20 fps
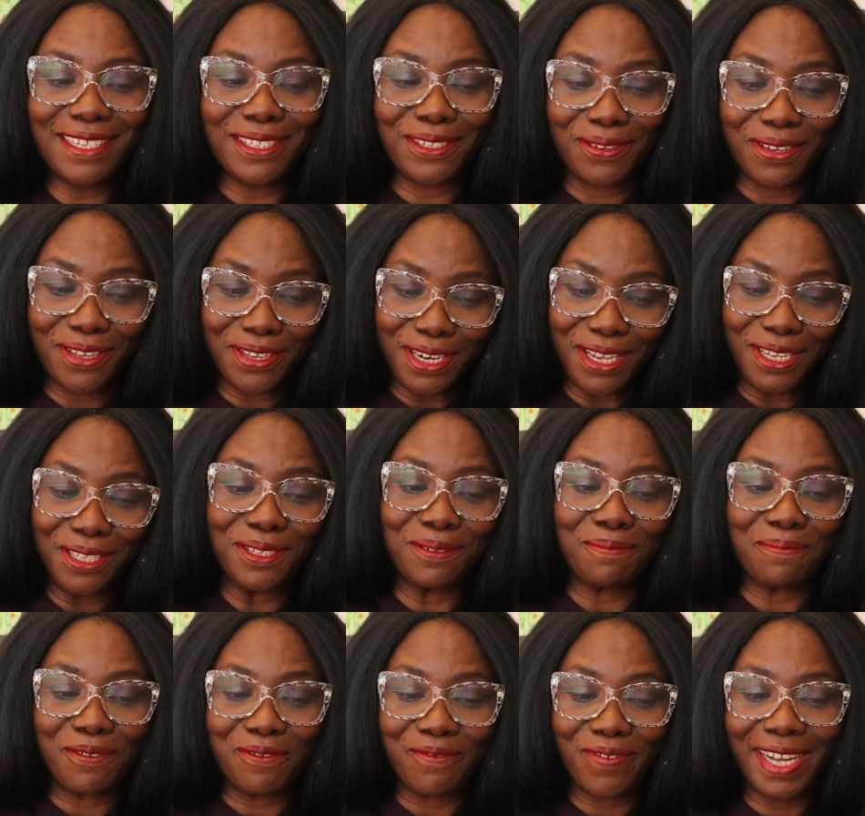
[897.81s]
So you need to
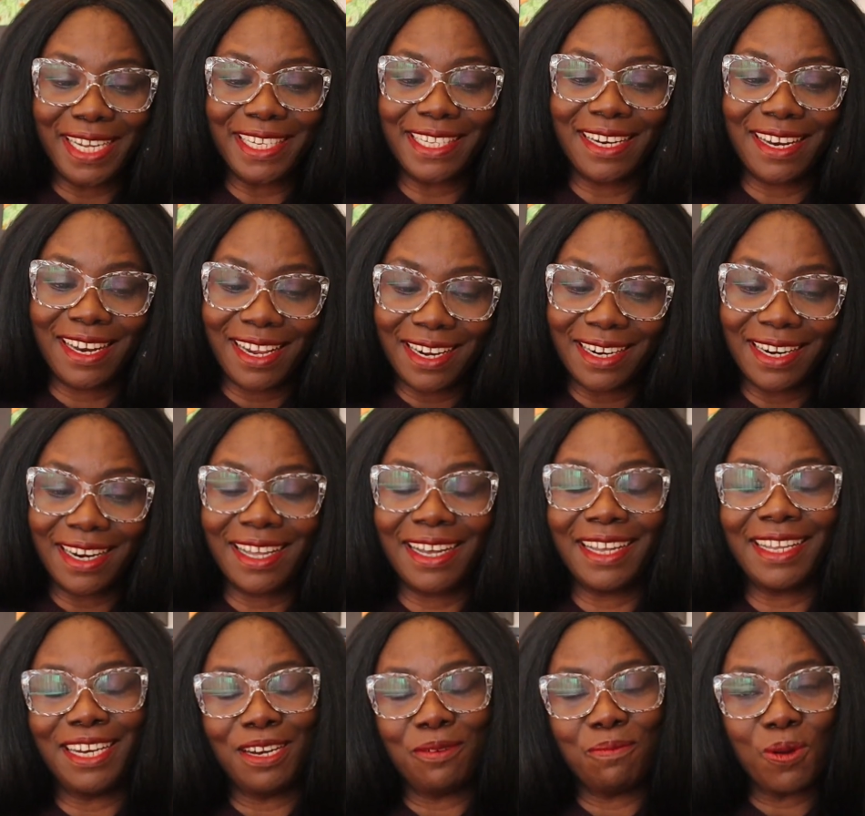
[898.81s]
provide the
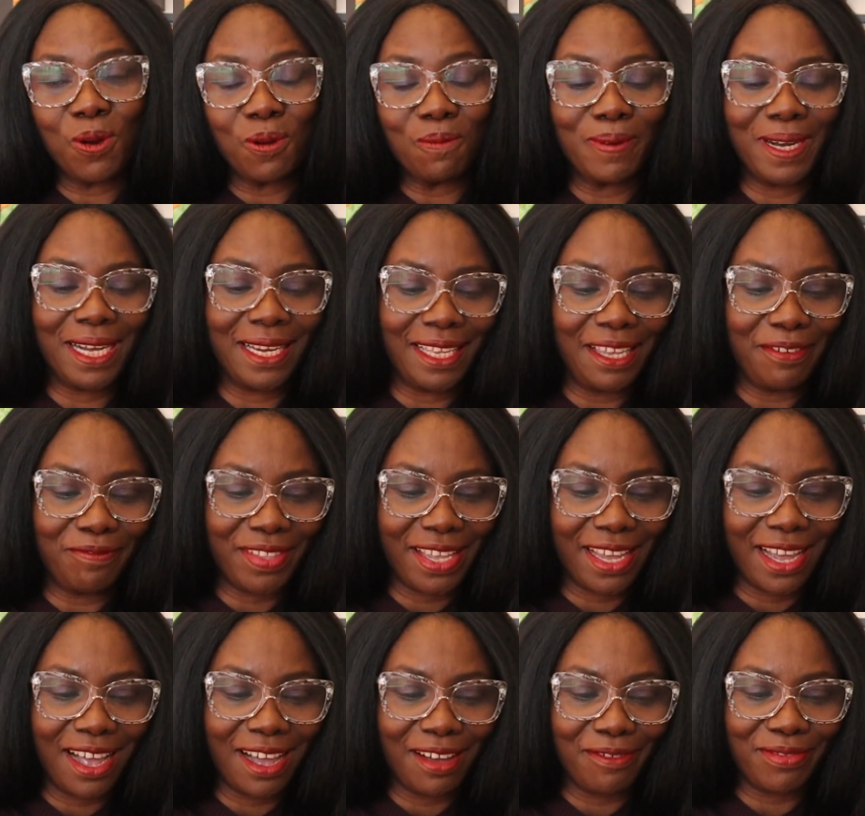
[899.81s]
landline and mobile if
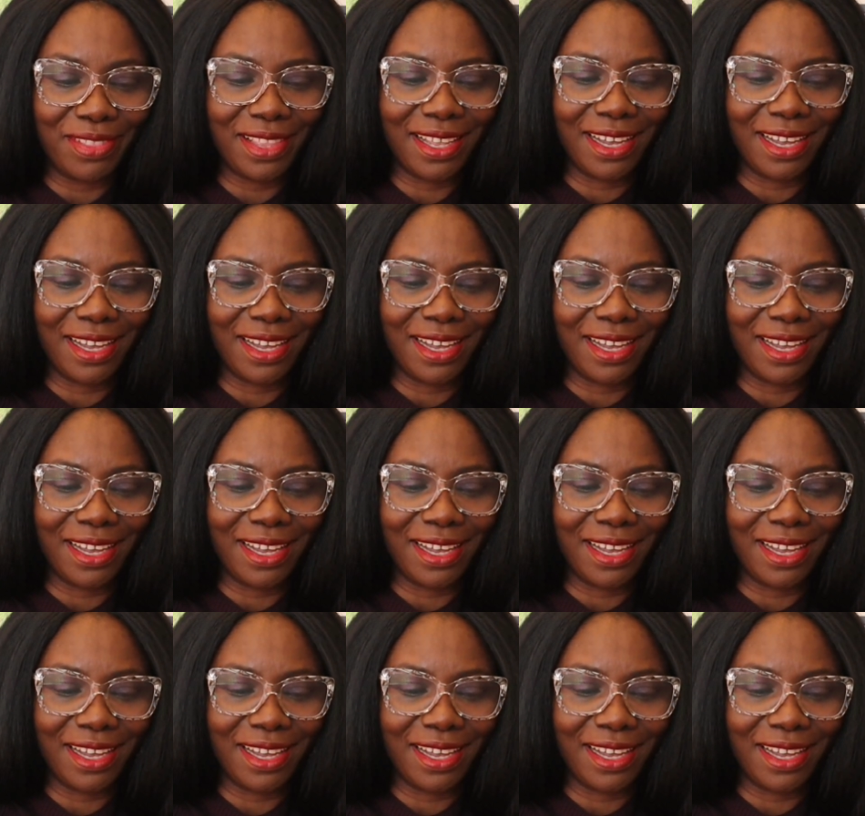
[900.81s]
they have